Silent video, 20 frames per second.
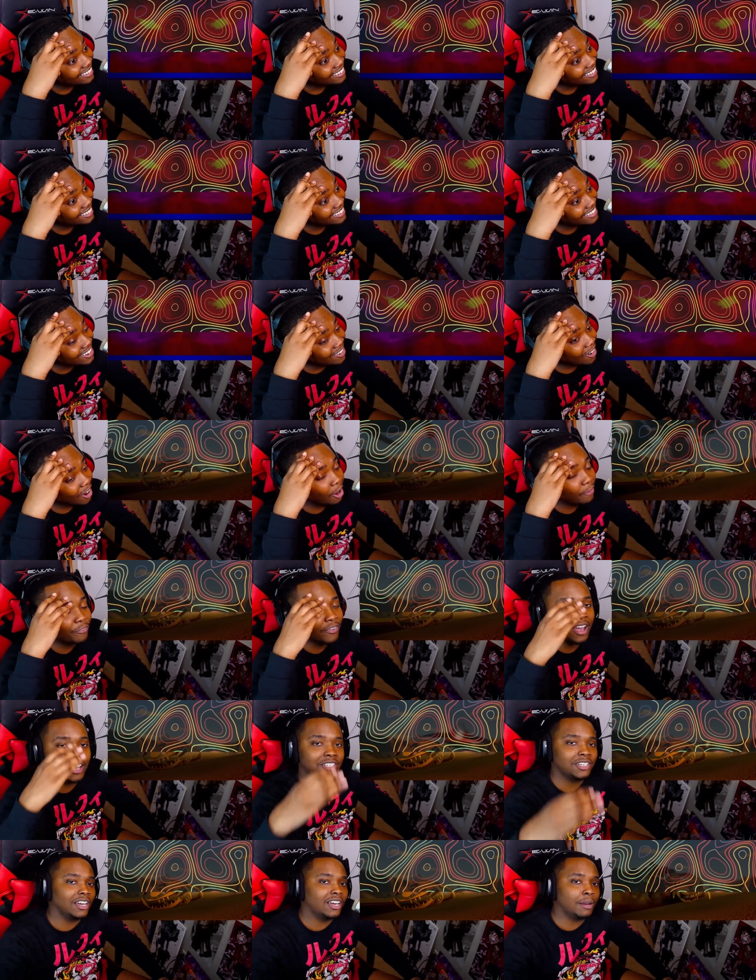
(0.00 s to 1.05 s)
You know how fast
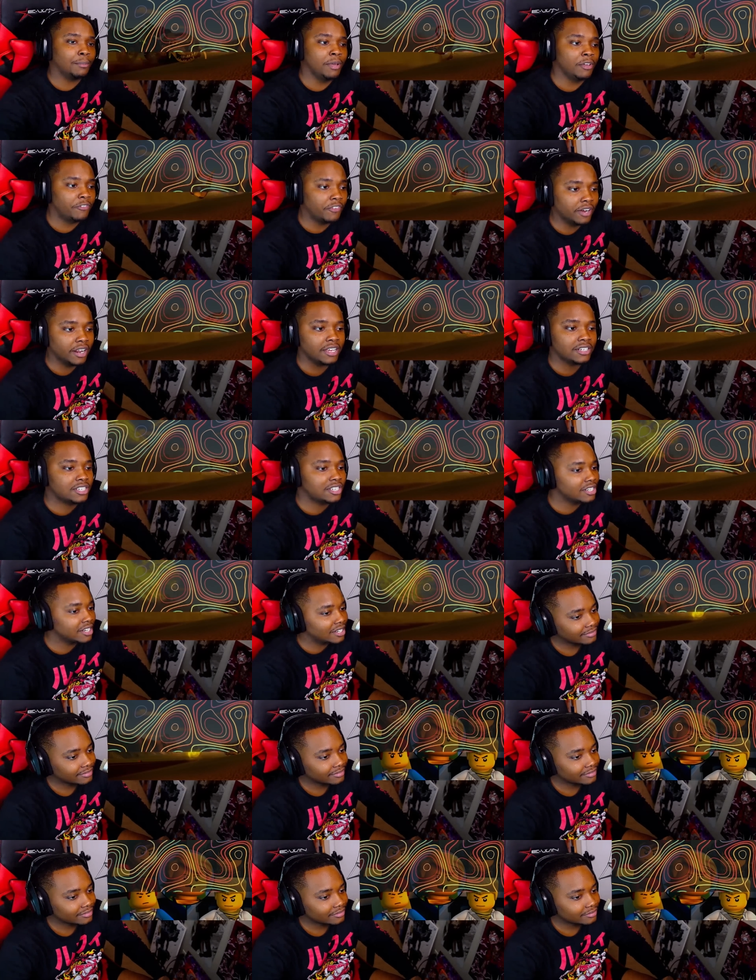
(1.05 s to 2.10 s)
you gotta be for that
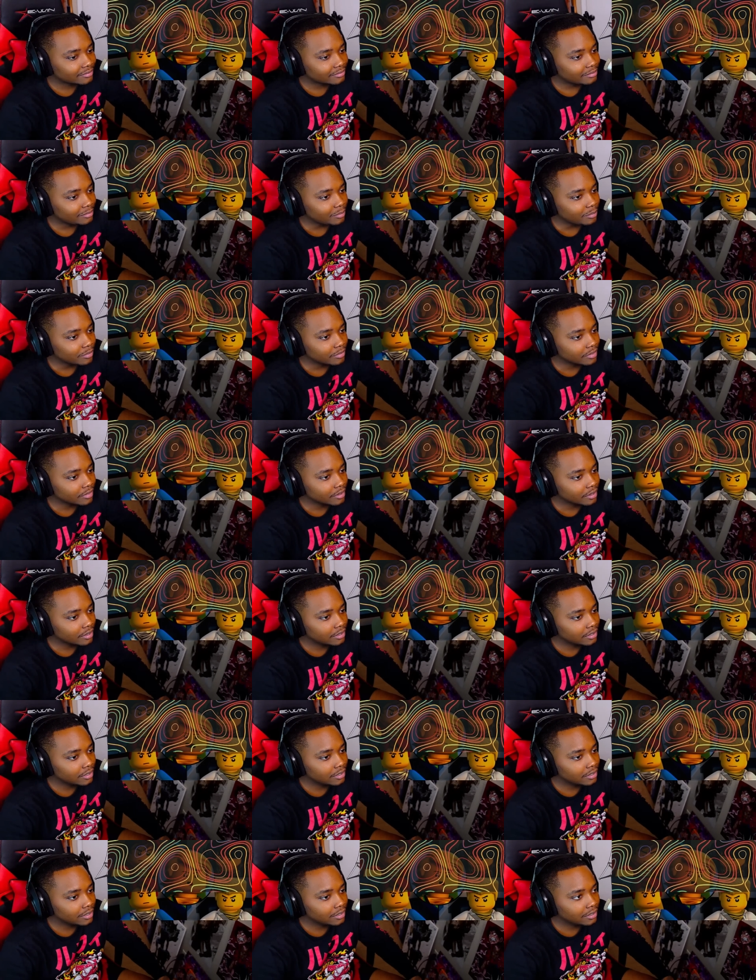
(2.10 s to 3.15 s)
shit? We have to go back
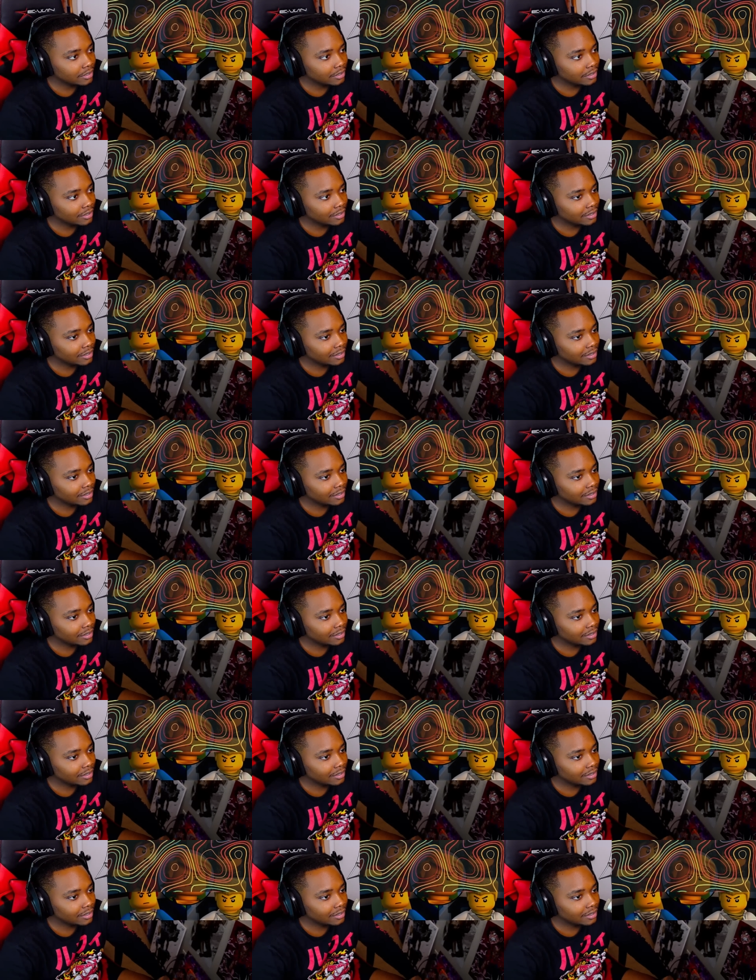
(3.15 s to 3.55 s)
for him.